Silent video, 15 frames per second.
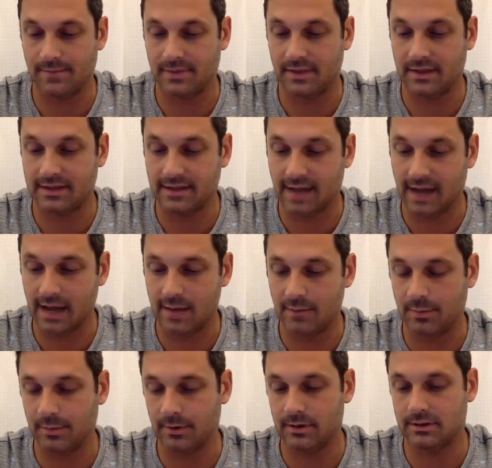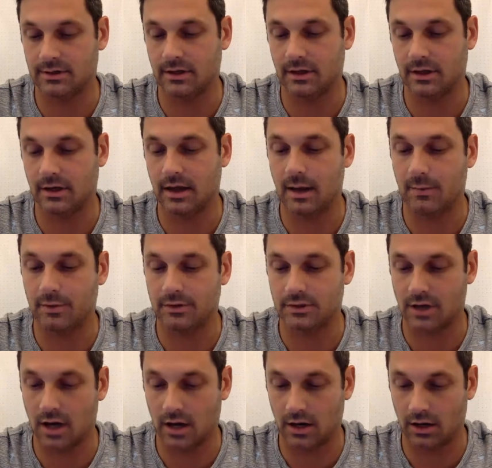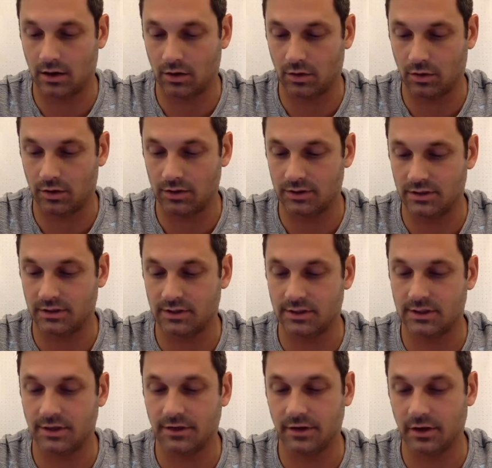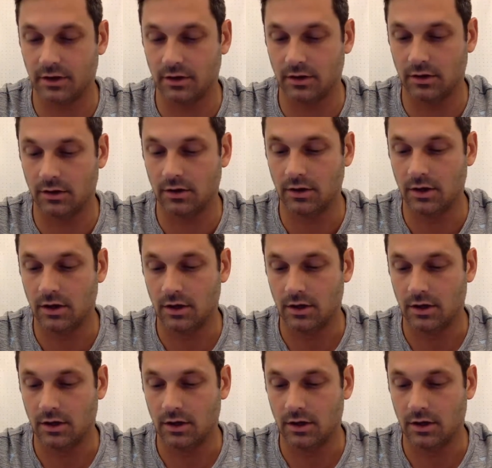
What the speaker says: the type, is it episodic or is it serial?